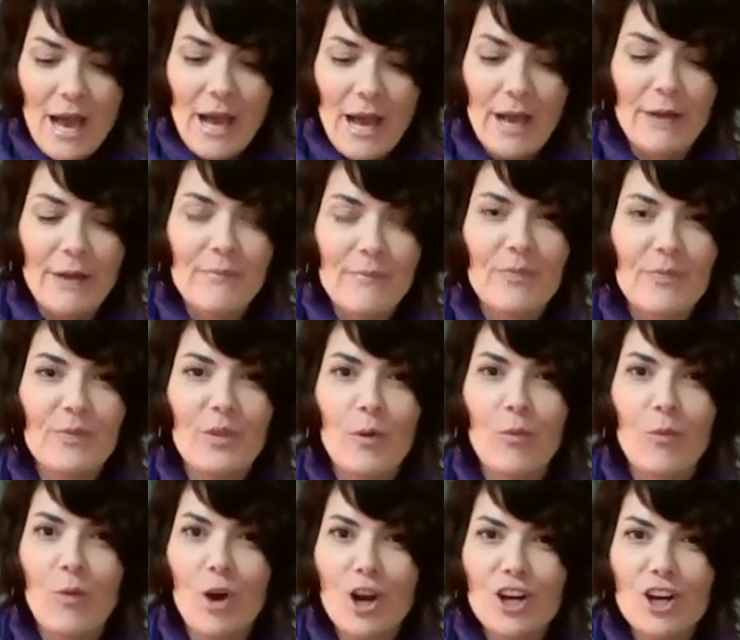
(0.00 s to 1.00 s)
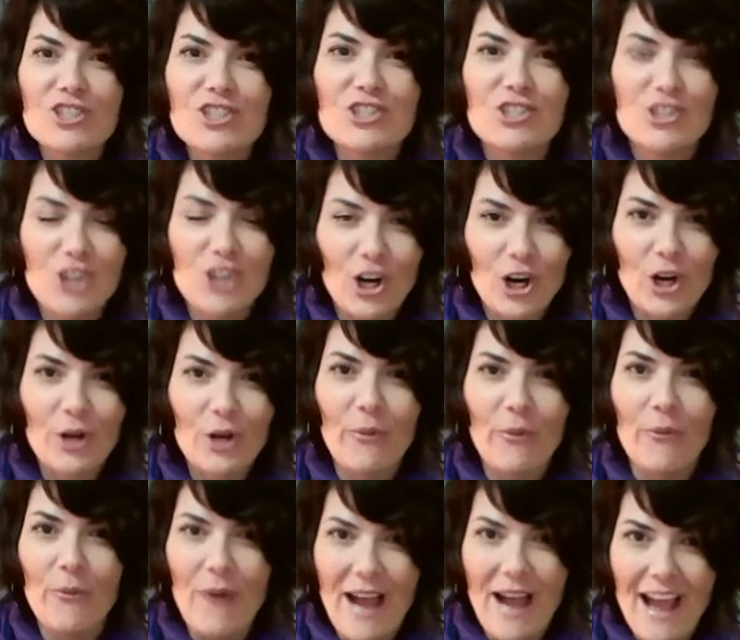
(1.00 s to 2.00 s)
Um, the words dark
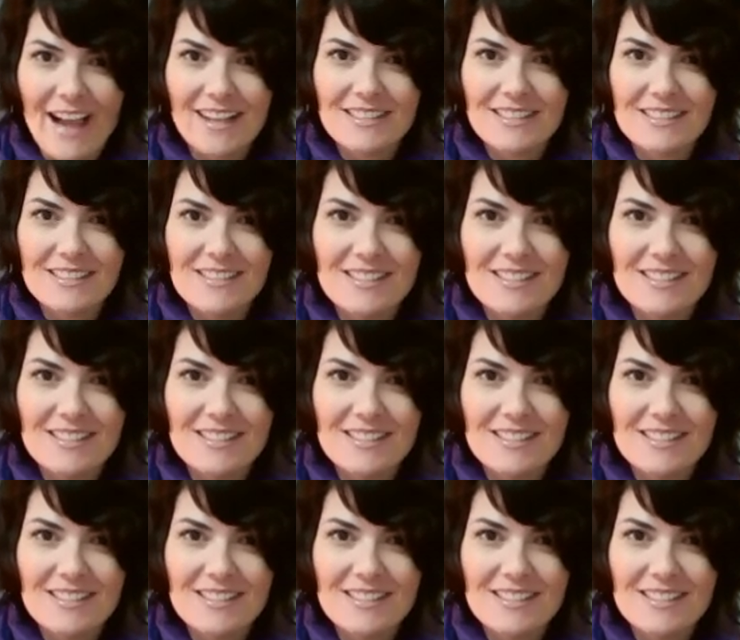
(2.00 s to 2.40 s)
wax